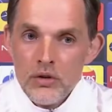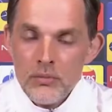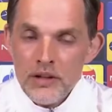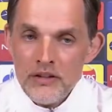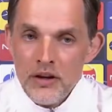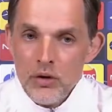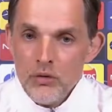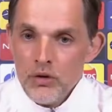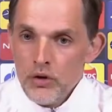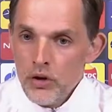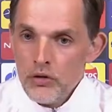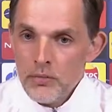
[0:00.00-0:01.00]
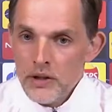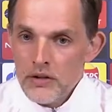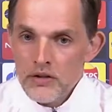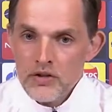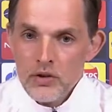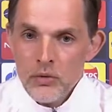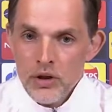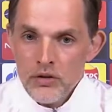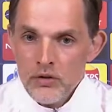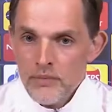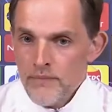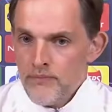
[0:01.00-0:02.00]
Matteo will not be in the
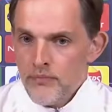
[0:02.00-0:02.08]
squad,